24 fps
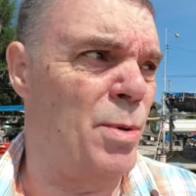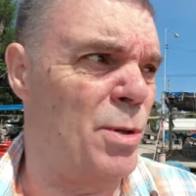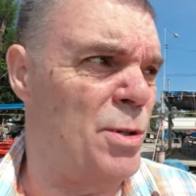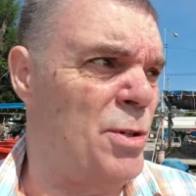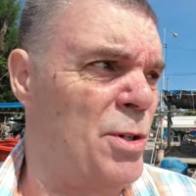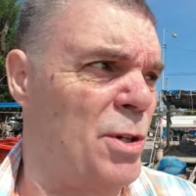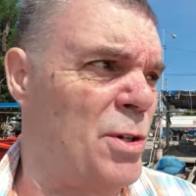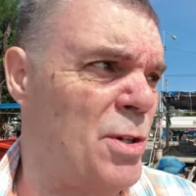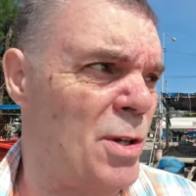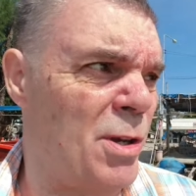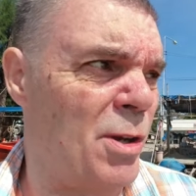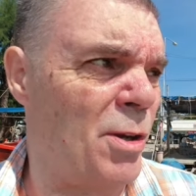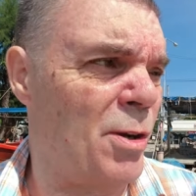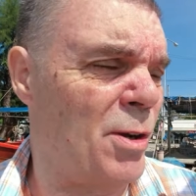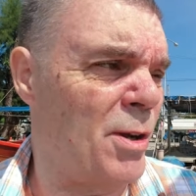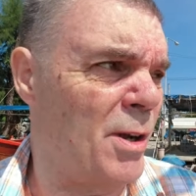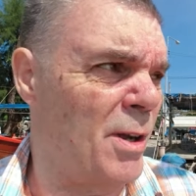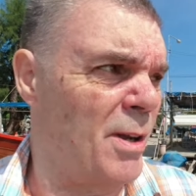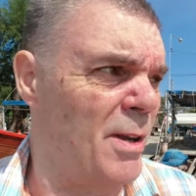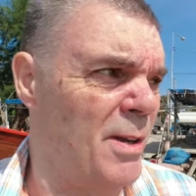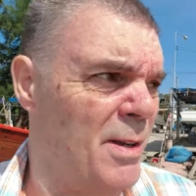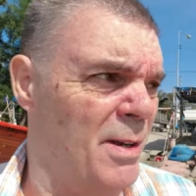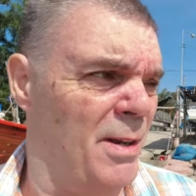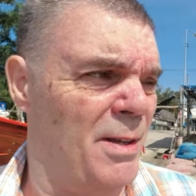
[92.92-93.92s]
But just
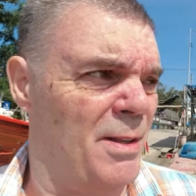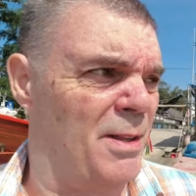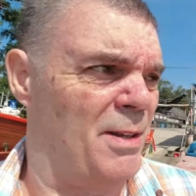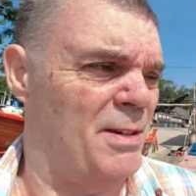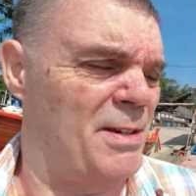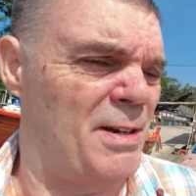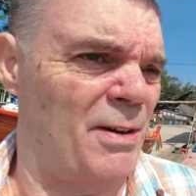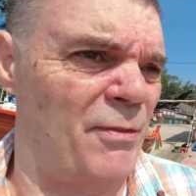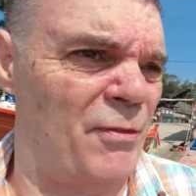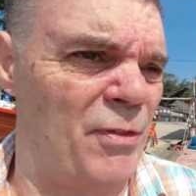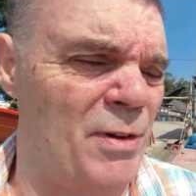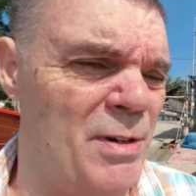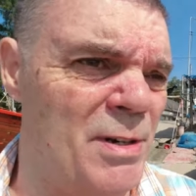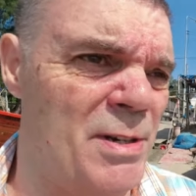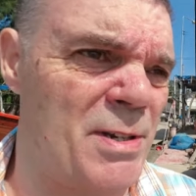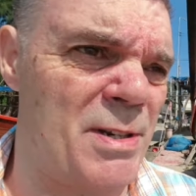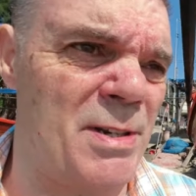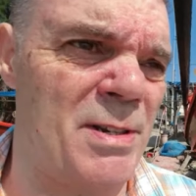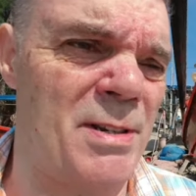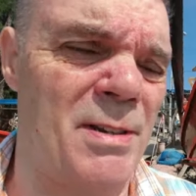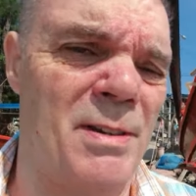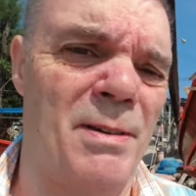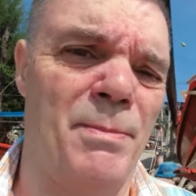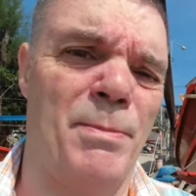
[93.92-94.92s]
look at the
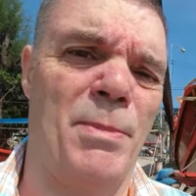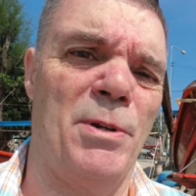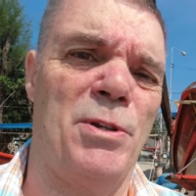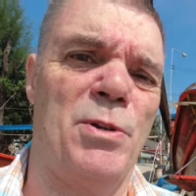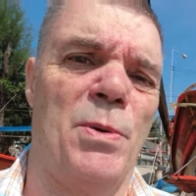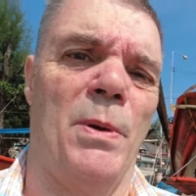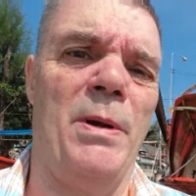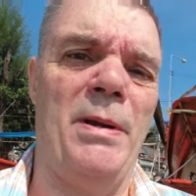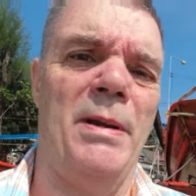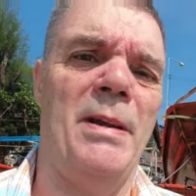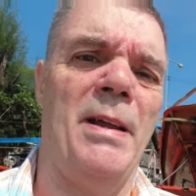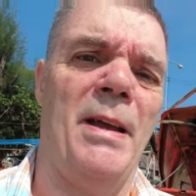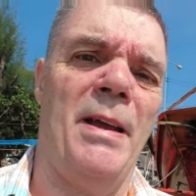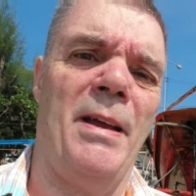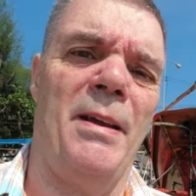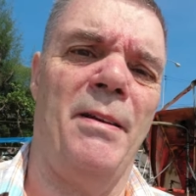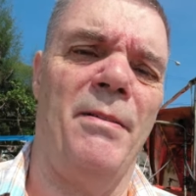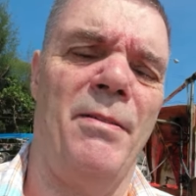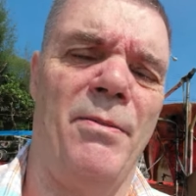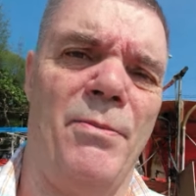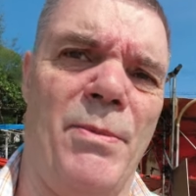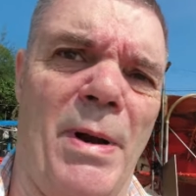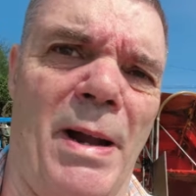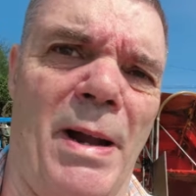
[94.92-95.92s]
difference between here